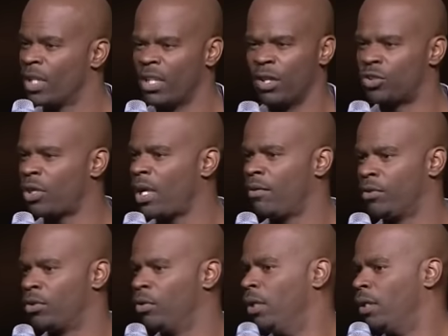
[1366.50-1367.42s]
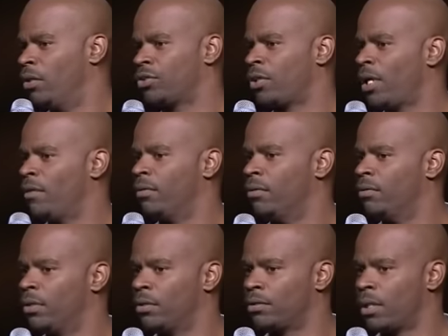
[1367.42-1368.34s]
It don't travel, do it? It don't travel.
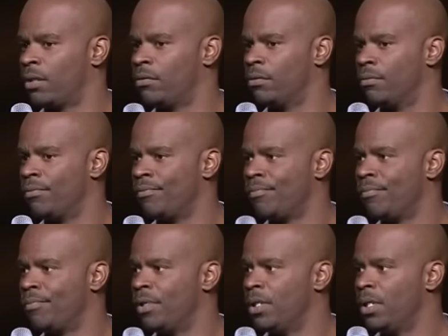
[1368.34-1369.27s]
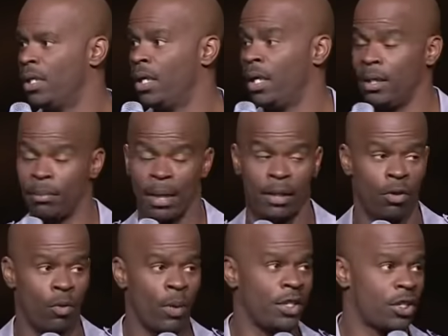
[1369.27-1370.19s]
It don't travel. Anybody
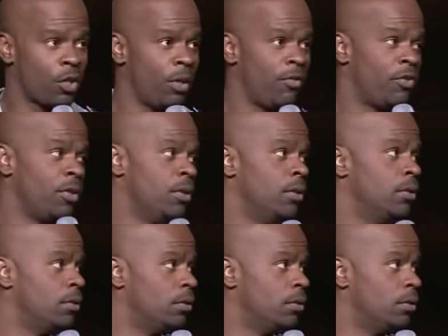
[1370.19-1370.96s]
know a white Shaquifa?